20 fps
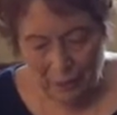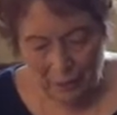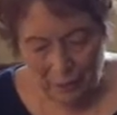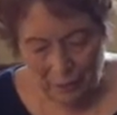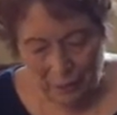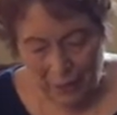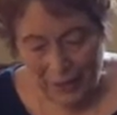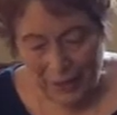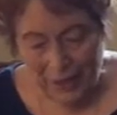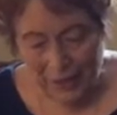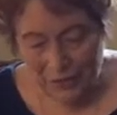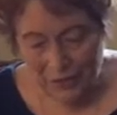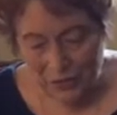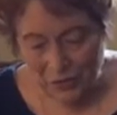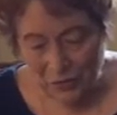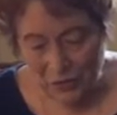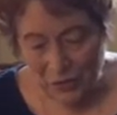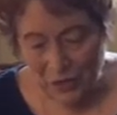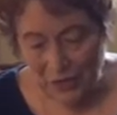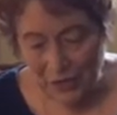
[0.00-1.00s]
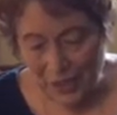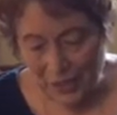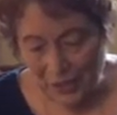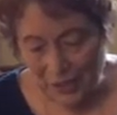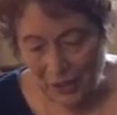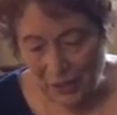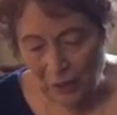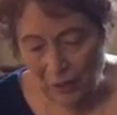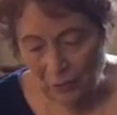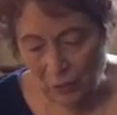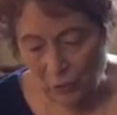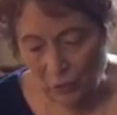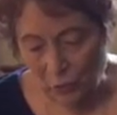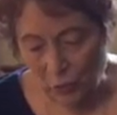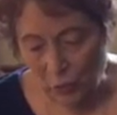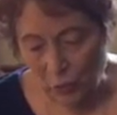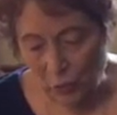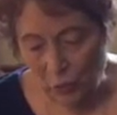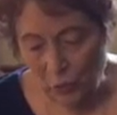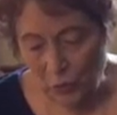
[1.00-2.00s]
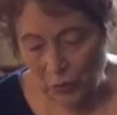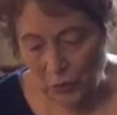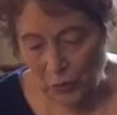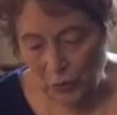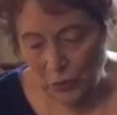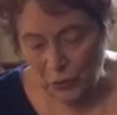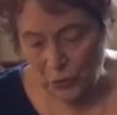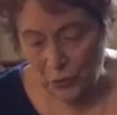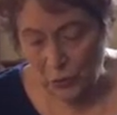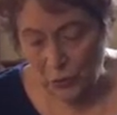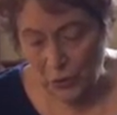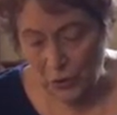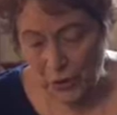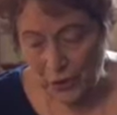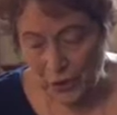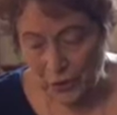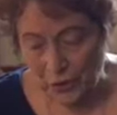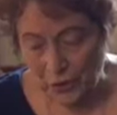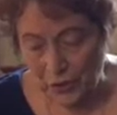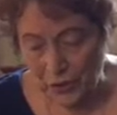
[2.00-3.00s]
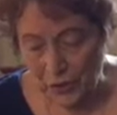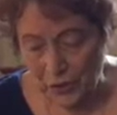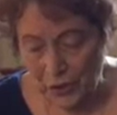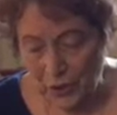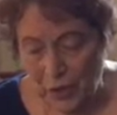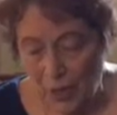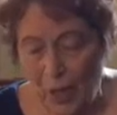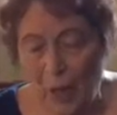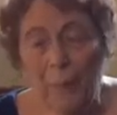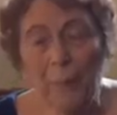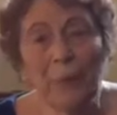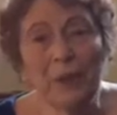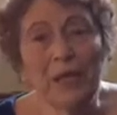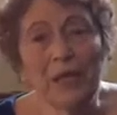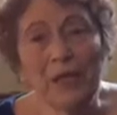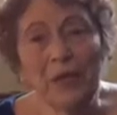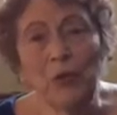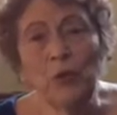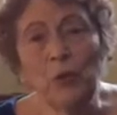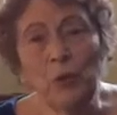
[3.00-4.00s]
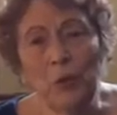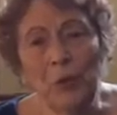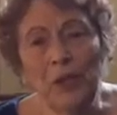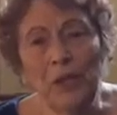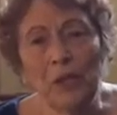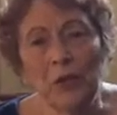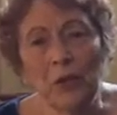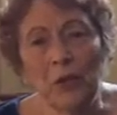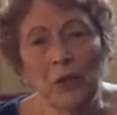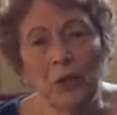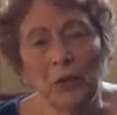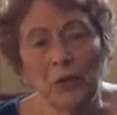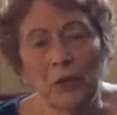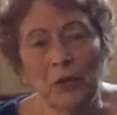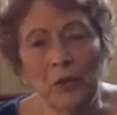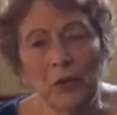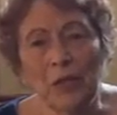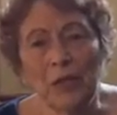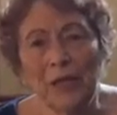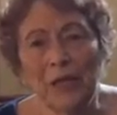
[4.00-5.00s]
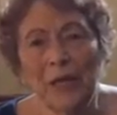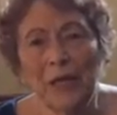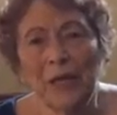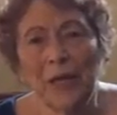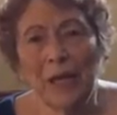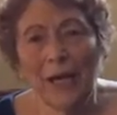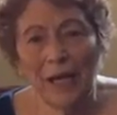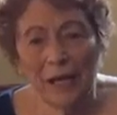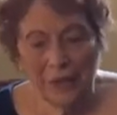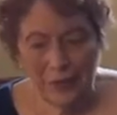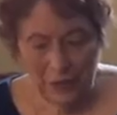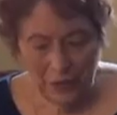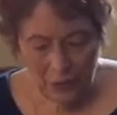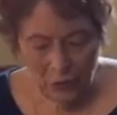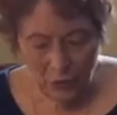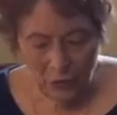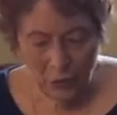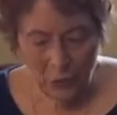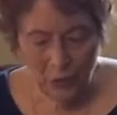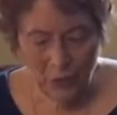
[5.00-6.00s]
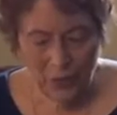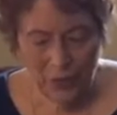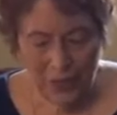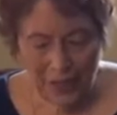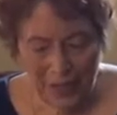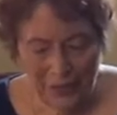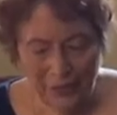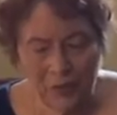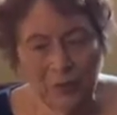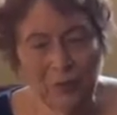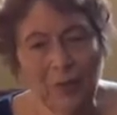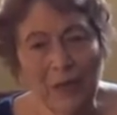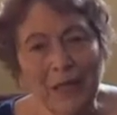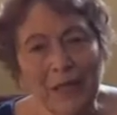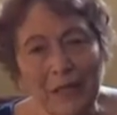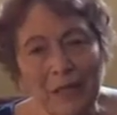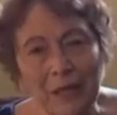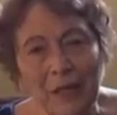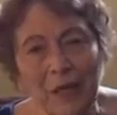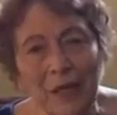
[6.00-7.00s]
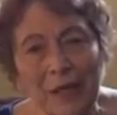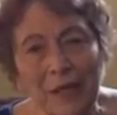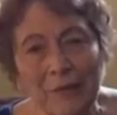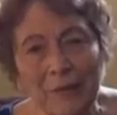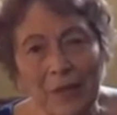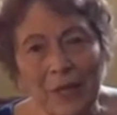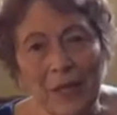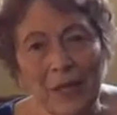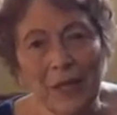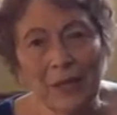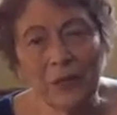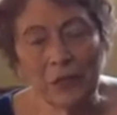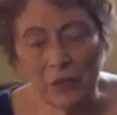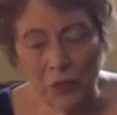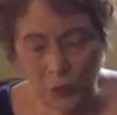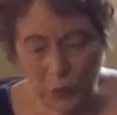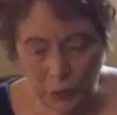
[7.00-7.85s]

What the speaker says: My answer did not come for almost 2 years, but I knew he'd heard, and I knew that at the right time, the answer